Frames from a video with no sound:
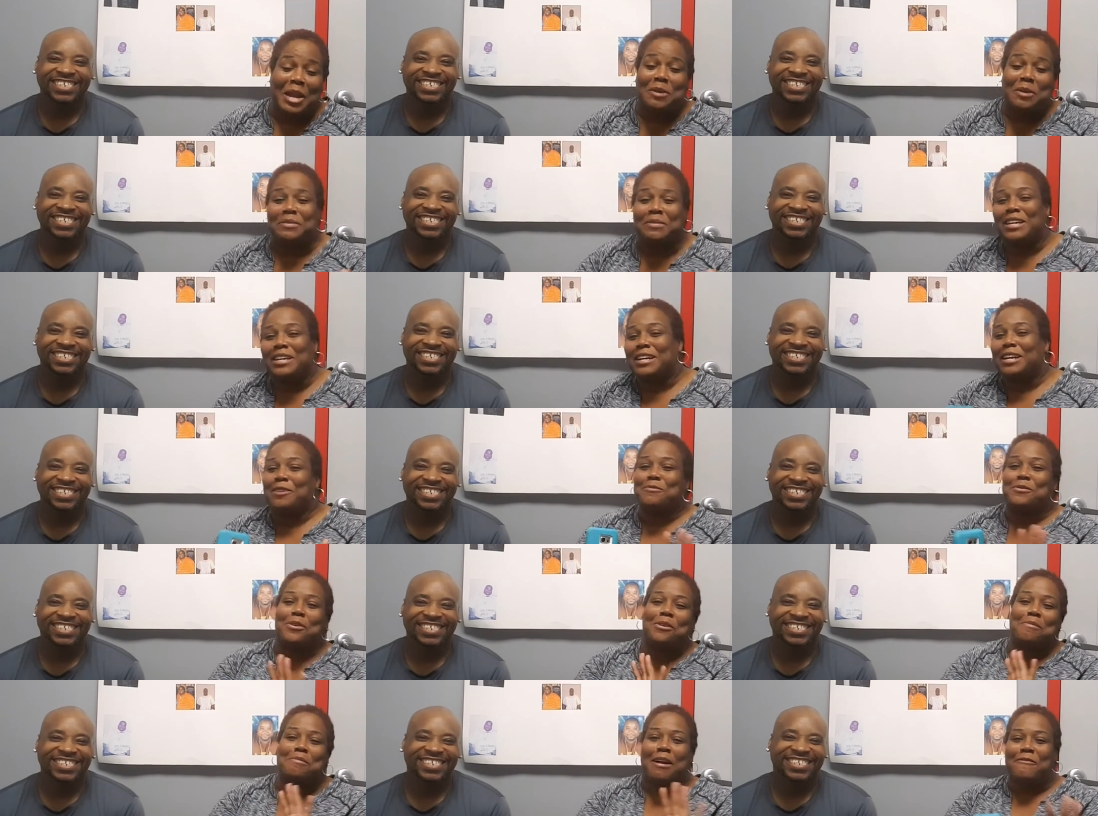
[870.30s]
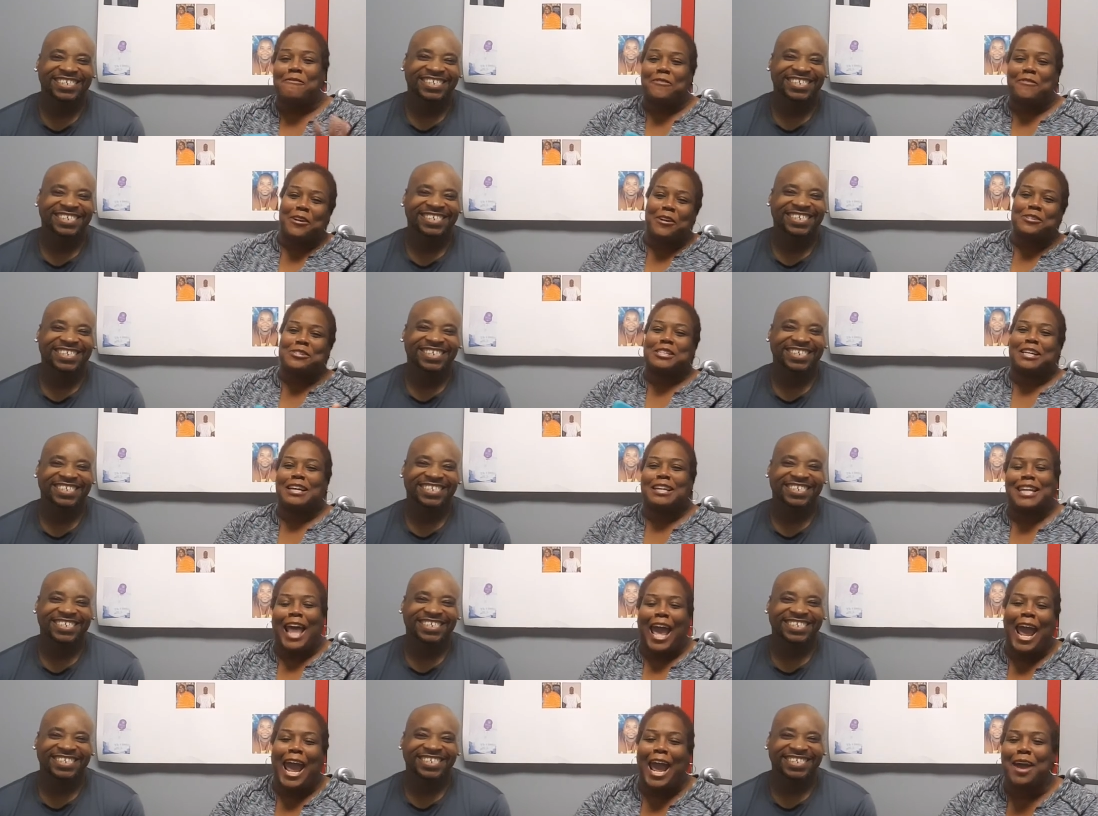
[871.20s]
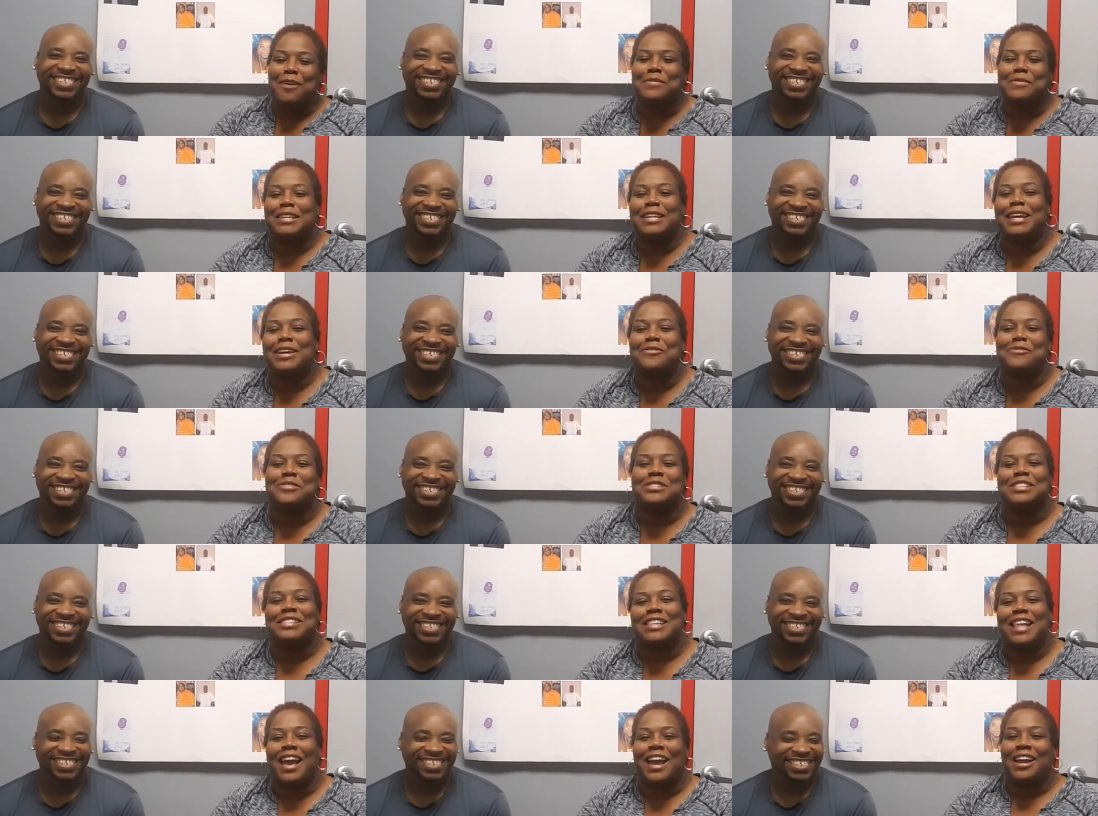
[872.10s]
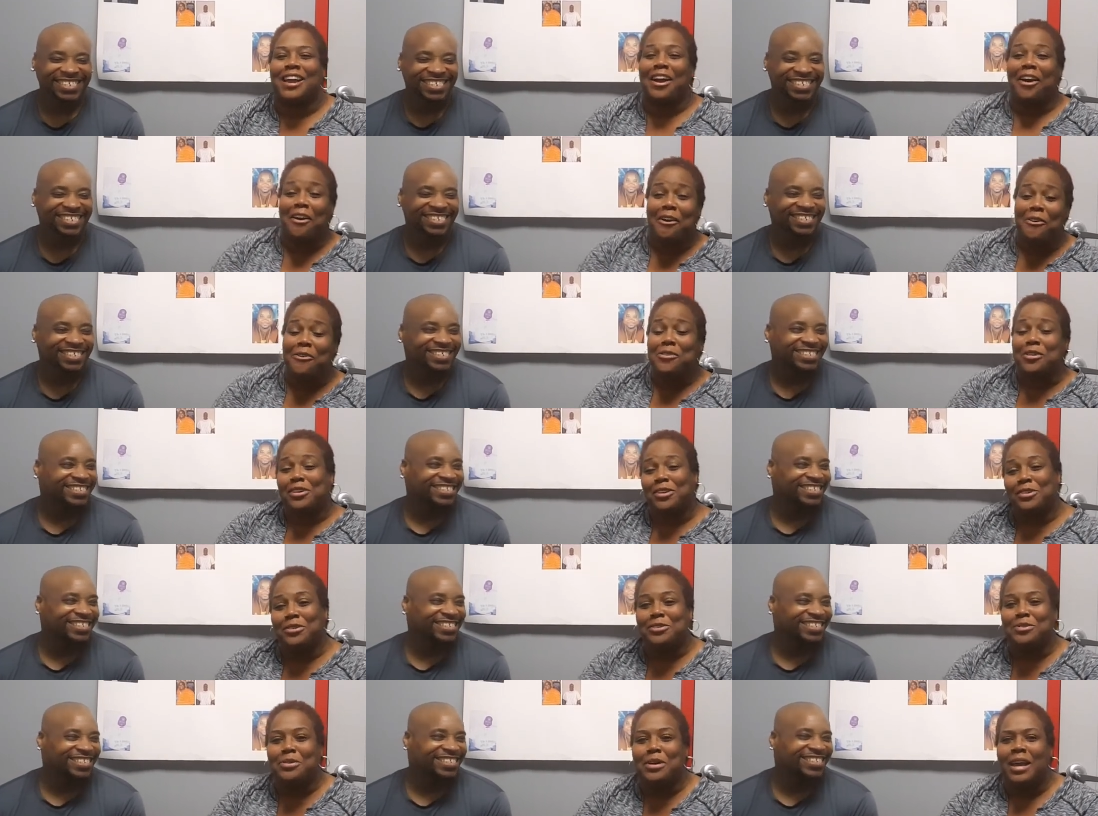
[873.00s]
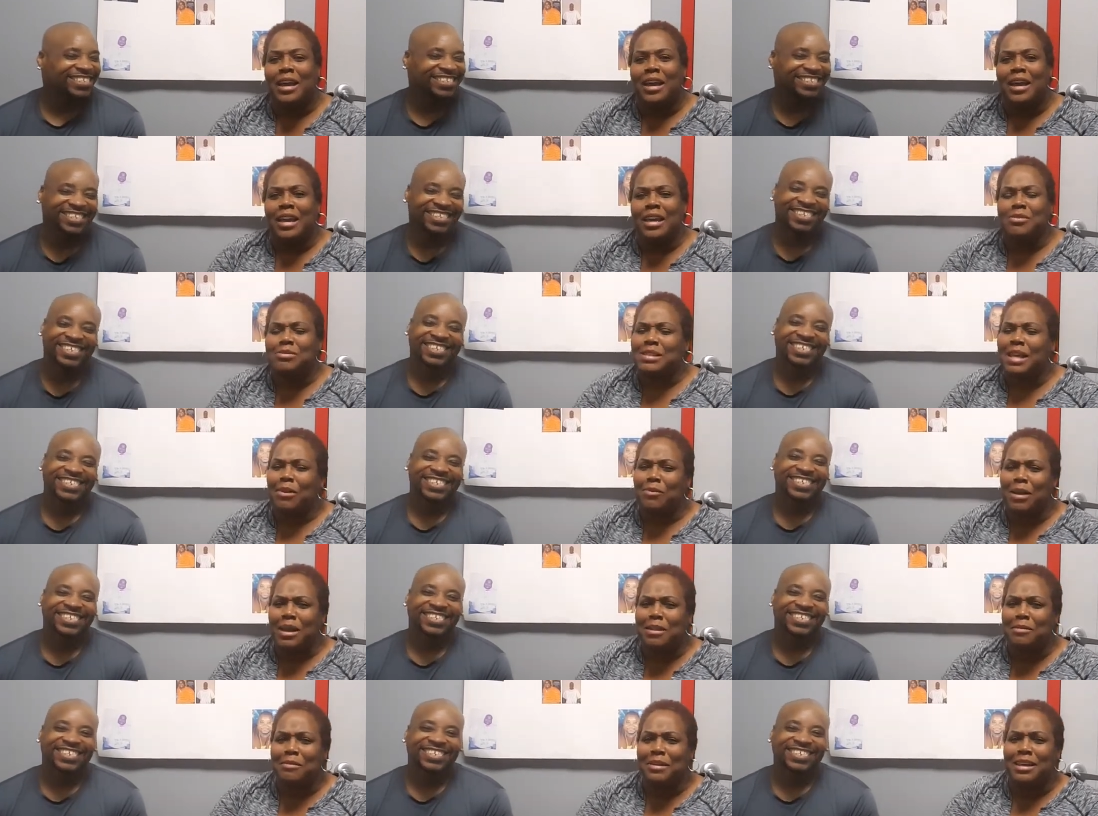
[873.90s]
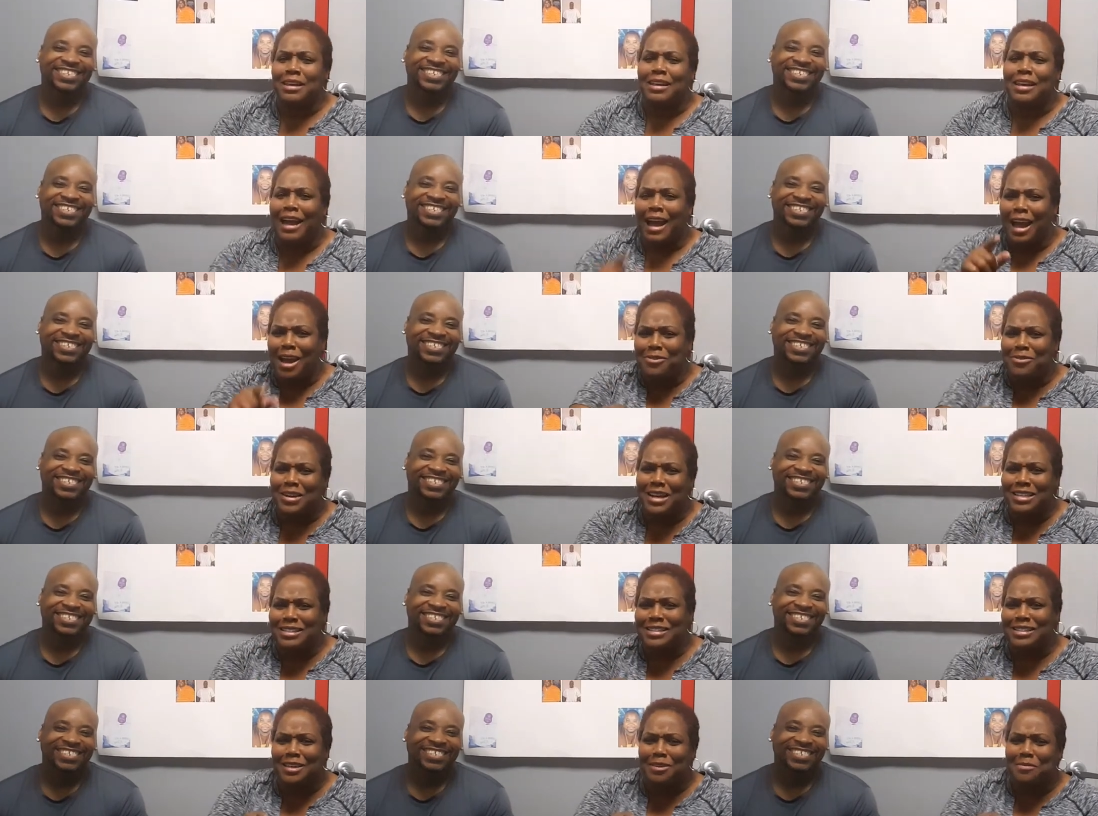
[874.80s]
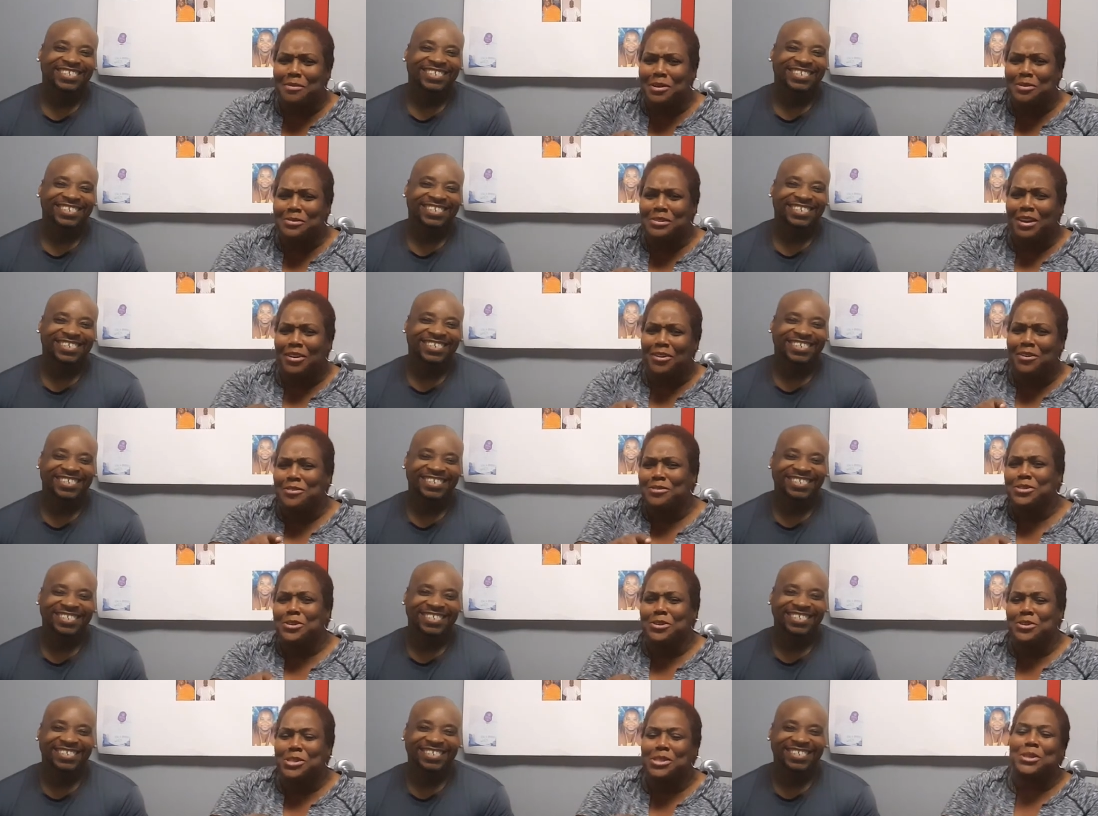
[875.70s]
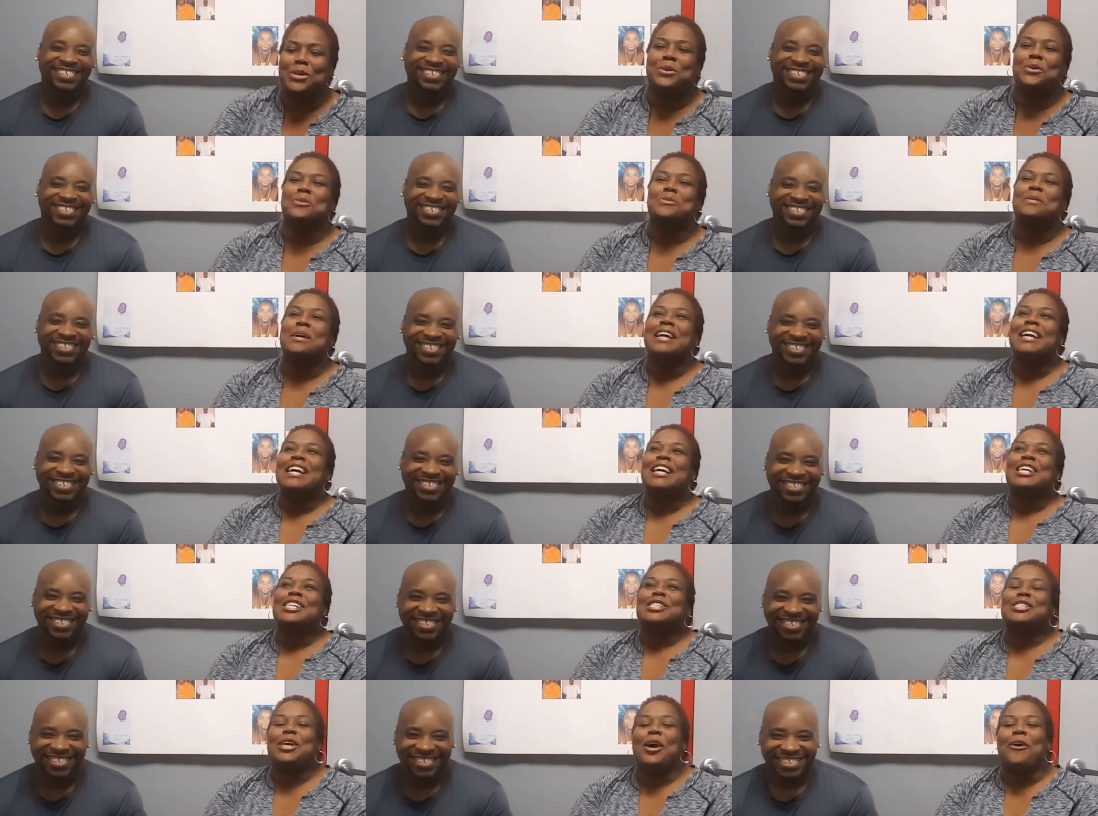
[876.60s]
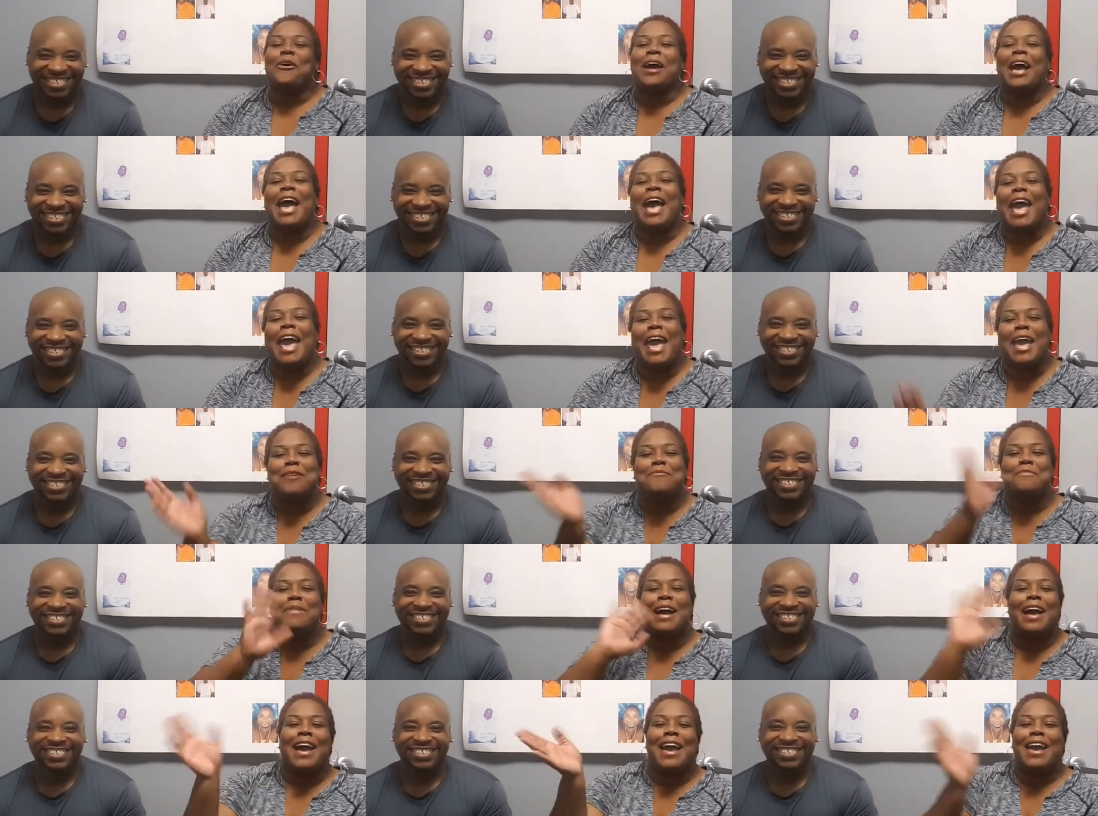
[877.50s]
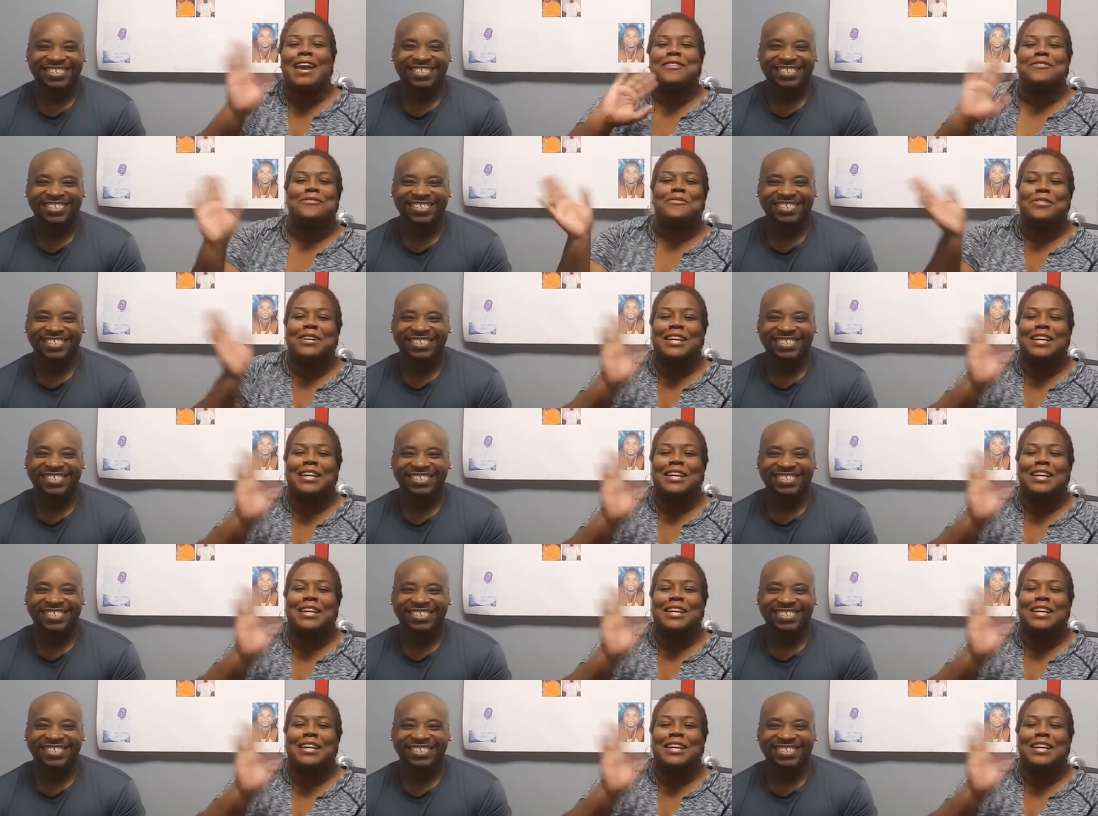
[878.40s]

Speaker 1: look, I'm doing my yeah. first collab. And he was like, oh, cool. He was like, wait a minute. I watched him on, on YouTube. So, hey, Mike,